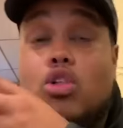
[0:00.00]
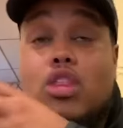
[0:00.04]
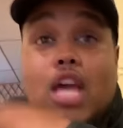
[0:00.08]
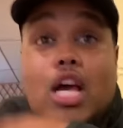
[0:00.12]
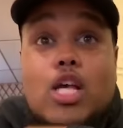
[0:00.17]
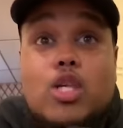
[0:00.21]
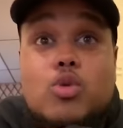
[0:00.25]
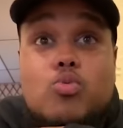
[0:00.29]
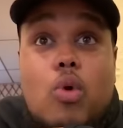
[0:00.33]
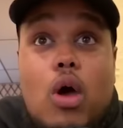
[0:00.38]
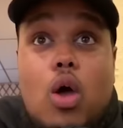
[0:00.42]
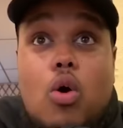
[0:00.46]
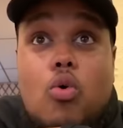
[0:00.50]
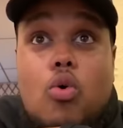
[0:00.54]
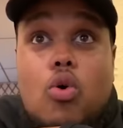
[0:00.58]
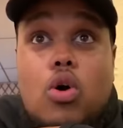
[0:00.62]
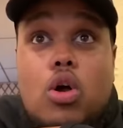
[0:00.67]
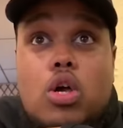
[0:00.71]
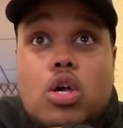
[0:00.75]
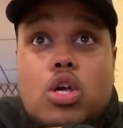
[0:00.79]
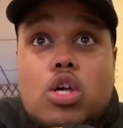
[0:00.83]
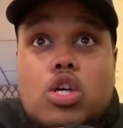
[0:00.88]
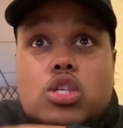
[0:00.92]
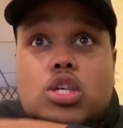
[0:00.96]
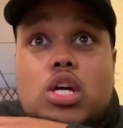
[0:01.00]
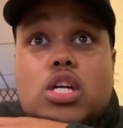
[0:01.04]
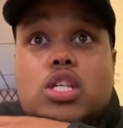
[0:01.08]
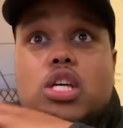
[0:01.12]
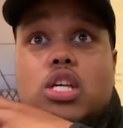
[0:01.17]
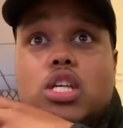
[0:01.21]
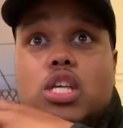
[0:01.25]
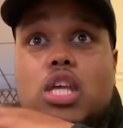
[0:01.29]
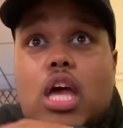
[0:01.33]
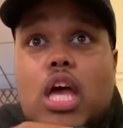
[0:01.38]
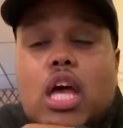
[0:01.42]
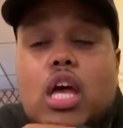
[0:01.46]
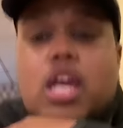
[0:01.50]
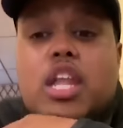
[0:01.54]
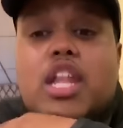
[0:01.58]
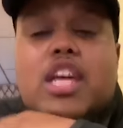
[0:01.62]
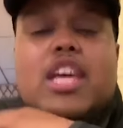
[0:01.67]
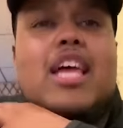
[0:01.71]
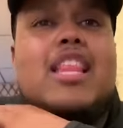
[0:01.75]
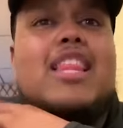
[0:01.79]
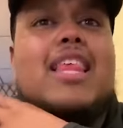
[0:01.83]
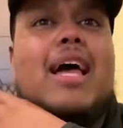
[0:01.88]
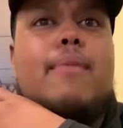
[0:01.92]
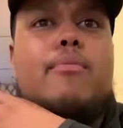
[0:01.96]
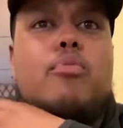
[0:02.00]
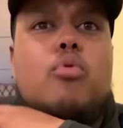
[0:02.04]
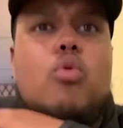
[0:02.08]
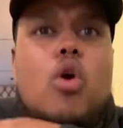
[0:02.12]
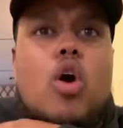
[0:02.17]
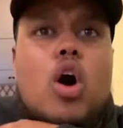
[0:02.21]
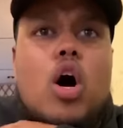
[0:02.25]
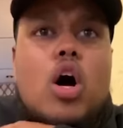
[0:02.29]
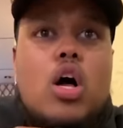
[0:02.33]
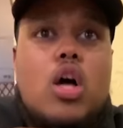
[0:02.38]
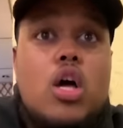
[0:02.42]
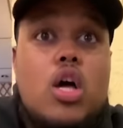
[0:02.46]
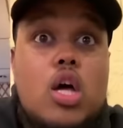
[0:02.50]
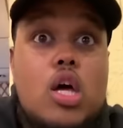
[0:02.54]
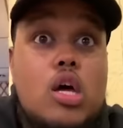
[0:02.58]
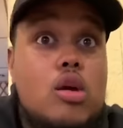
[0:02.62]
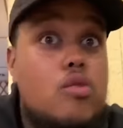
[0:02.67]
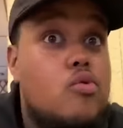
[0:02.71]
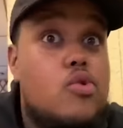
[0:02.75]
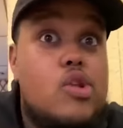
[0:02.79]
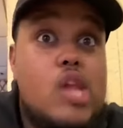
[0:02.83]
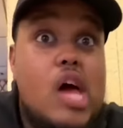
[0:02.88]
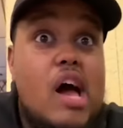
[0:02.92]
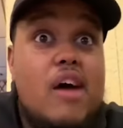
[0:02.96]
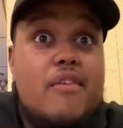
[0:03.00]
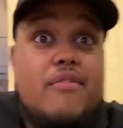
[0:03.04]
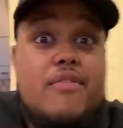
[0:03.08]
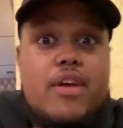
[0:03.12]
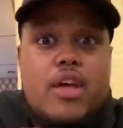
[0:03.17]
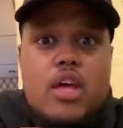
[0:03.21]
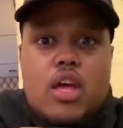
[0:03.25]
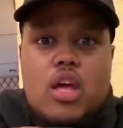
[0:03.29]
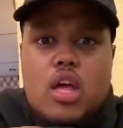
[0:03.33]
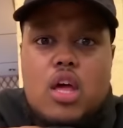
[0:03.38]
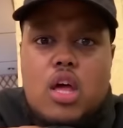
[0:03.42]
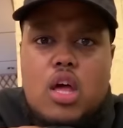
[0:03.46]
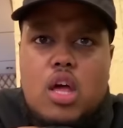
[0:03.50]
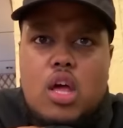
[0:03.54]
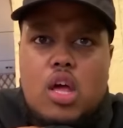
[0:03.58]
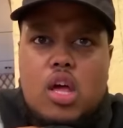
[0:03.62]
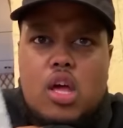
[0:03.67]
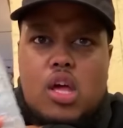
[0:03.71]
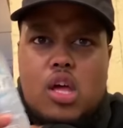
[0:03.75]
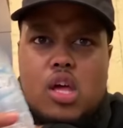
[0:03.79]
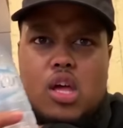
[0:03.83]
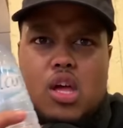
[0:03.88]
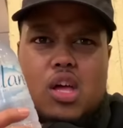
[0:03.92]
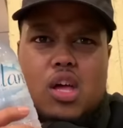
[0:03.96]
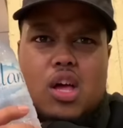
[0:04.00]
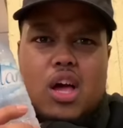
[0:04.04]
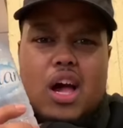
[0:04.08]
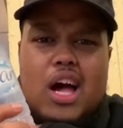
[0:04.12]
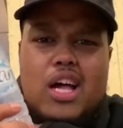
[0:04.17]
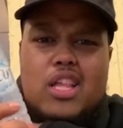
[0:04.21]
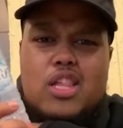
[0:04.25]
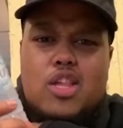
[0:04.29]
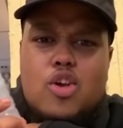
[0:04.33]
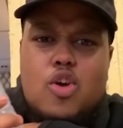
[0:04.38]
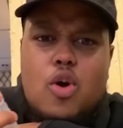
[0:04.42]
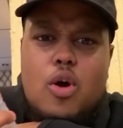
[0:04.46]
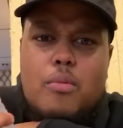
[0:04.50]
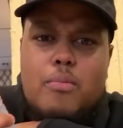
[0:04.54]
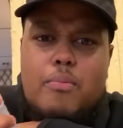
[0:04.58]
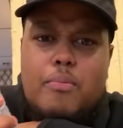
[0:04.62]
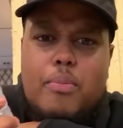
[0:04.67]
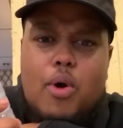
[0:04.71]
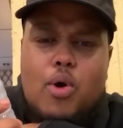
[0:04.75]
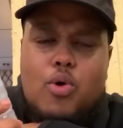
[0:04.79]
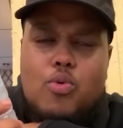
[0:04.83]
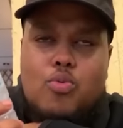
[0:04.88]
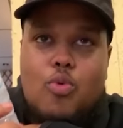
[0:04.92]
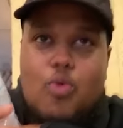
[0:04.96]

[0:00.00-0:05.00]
that as well. So I said, yeah, can I get tap water? We'd have it. I had to cut bottled